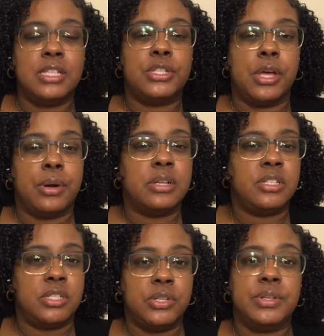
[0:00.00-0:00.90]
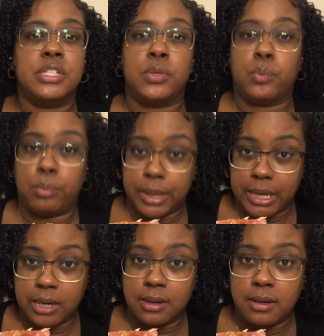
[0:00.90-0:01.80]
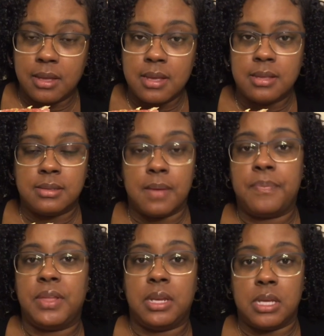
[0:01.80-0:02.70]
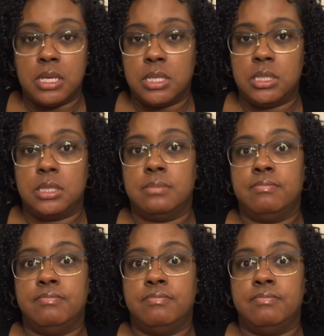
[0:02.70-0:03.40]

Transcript: as though her sister is aware something is